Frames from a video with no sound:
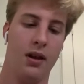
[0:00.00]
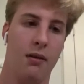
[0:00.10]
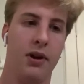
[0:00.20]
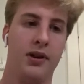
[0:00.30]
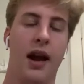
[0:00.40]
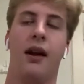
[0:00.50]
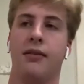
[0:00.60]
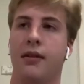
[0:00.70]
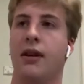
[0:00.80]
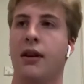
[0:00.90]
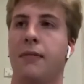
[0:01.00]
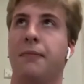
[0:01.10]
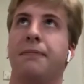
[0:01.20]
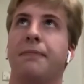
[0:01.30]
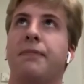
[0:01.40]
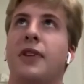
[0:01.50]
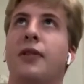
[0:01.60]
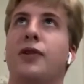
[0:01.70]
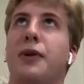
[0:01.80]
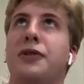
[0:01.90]
But yeah, um,
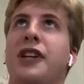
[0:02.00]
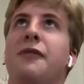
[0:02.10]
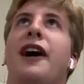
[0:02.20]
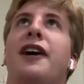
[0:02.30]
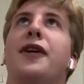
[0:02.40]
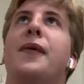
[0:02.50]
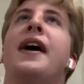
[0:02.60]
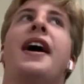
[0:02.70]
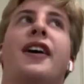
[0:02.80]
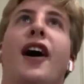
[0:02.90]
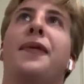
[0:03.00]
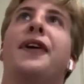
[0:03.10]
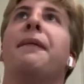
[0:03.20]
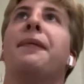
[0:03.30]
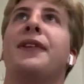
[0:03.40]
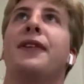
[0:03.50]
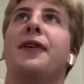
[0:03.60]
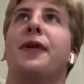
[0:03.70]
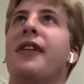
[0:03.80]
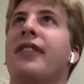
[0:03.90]
those are my dream. I know coming up to the
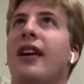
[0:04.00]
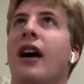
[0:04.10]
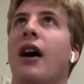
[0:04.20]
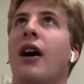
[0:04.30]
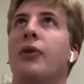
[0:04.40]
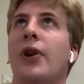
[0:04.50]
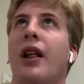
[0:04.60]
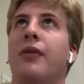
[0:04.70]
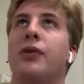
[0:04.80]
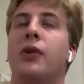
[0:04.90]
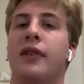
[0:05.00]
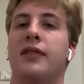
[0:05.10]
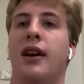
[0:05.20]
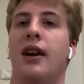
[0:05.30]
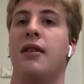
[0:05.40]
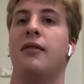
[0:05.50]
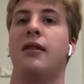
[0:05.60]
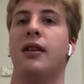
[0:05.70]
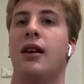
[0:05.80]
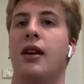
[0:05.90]
north, uh, Rhode Island School of Design
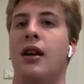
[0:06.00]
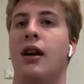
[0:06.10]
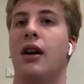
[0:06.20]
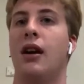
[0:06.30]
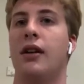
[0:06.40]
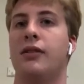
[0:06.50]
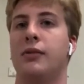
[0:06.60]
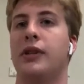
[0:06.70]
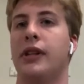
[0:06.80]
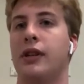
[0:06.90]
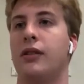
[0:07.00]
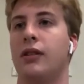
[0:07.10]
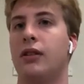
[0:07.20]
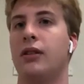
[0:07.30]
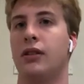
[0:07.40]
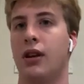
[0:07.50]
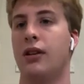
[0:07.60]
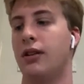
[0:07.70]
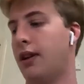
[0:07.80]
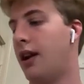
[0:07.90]
uh, is a really mm-hmm. good
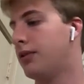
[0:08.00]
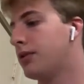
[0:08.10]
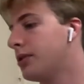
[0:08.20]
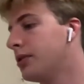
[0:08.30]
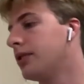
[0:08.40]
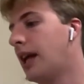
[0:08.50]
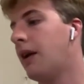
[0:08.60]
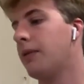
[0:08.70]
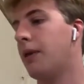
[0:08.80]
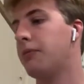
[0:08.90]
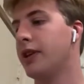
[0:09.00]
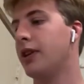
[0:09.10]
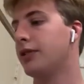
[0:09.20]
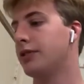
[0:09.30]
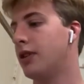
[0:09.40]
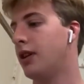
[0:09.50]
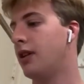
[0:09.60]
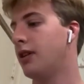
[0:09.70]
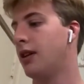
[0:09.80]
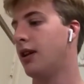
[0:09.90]
design school that I'm really interested
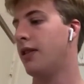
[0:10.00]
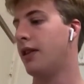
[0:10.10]
in. And